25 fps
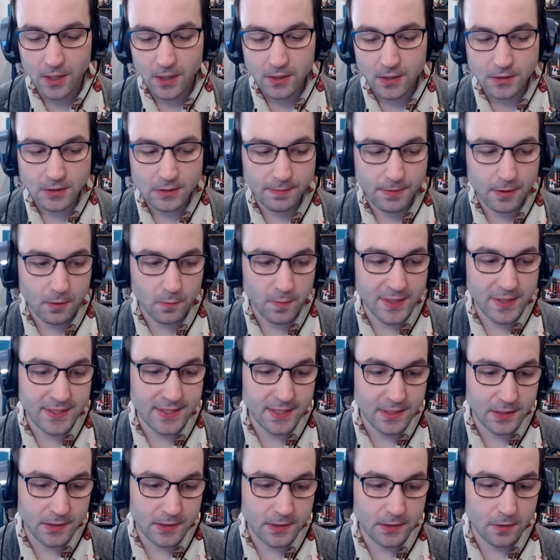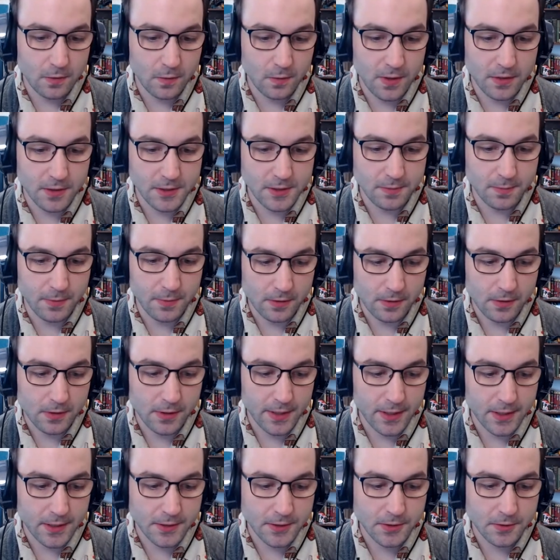Something we did do in the smaller
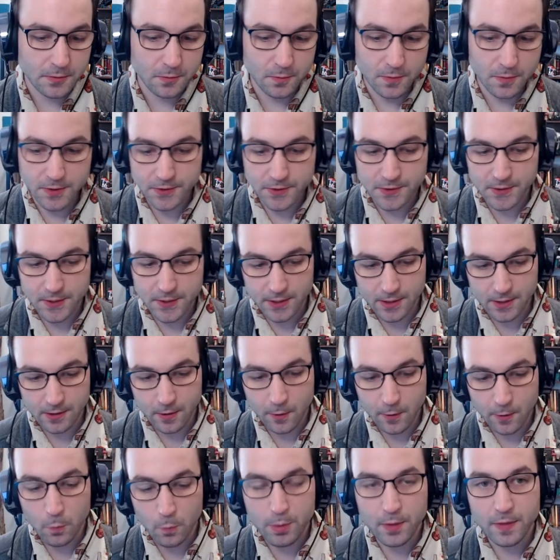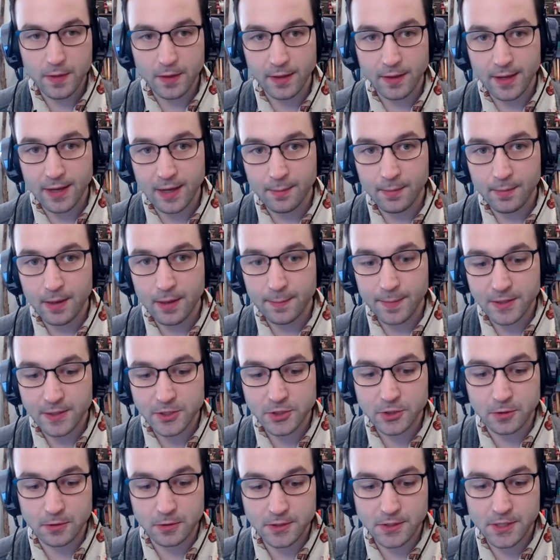class was uh, open the lab up at
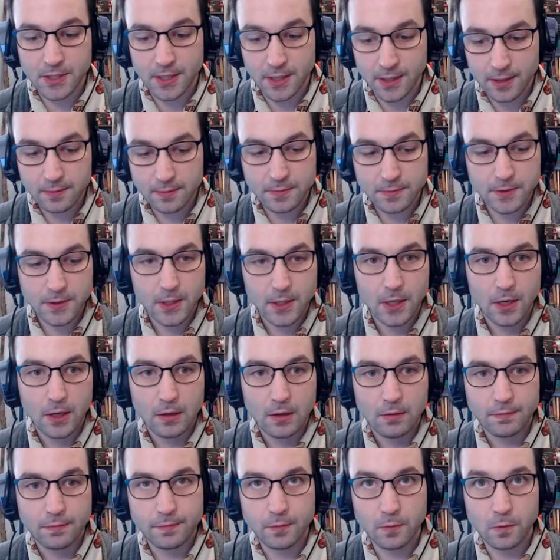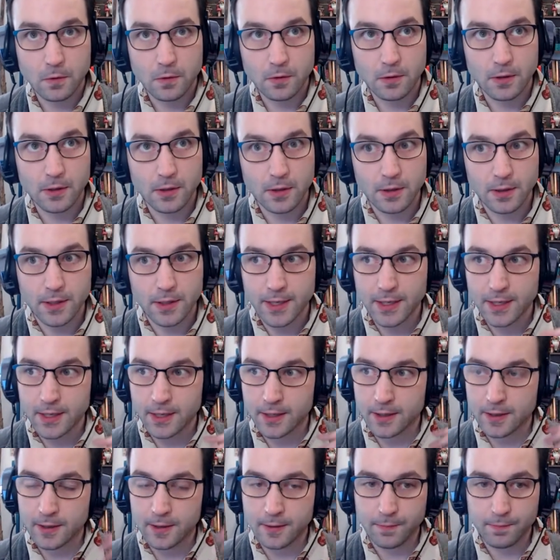certain times for
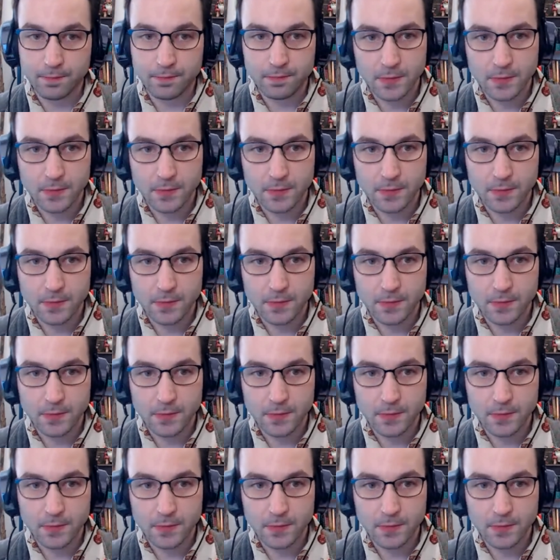uh,